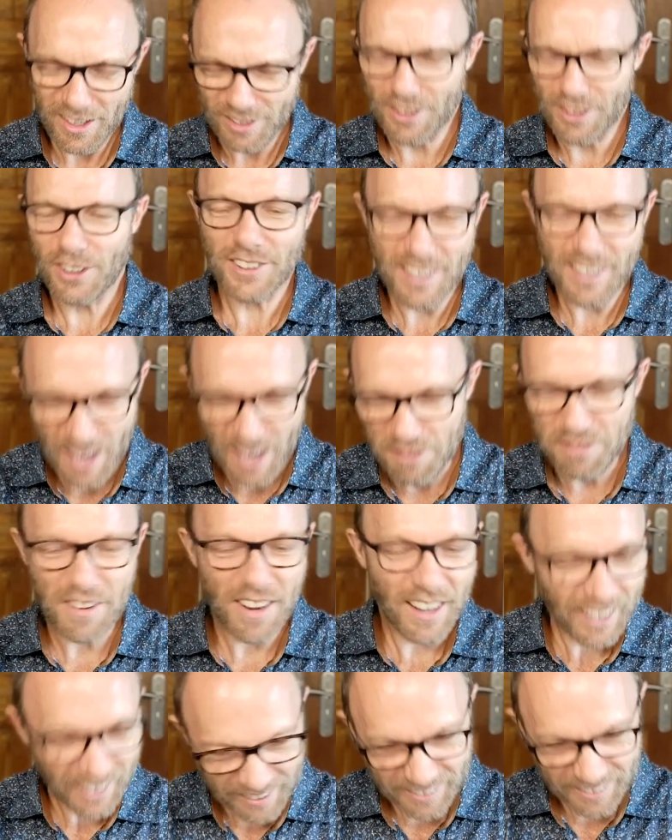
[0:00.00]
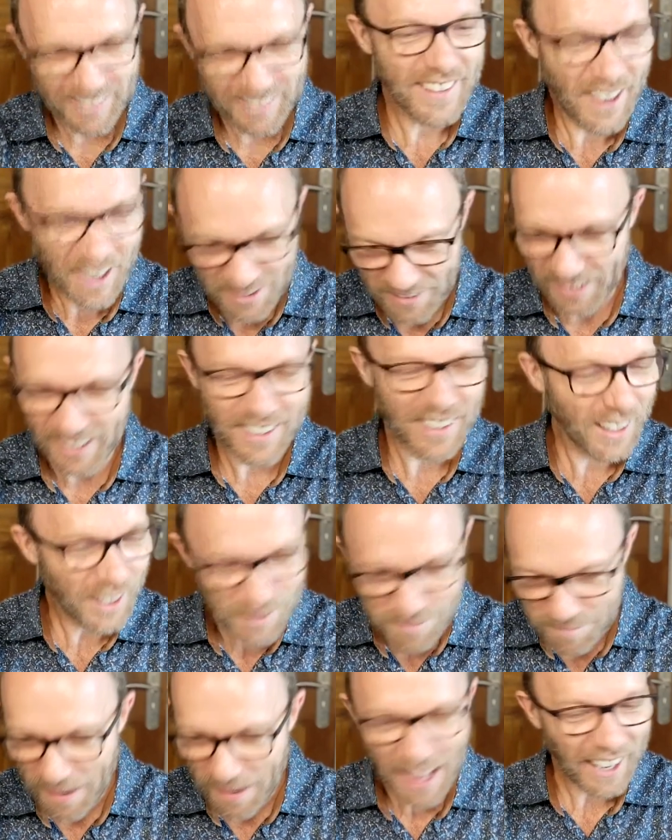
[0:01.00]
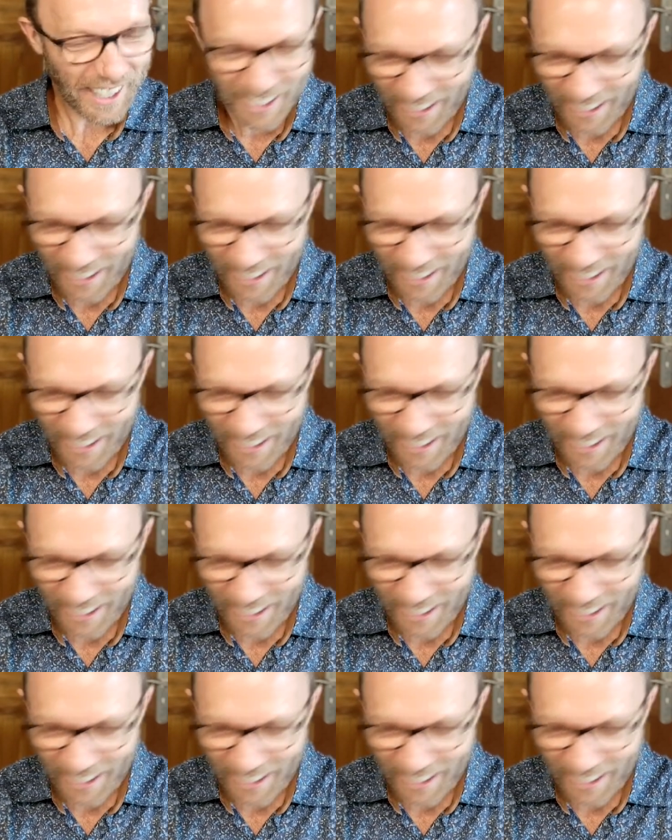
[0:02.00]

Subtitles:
looks enough like C that I reckon I can blag it."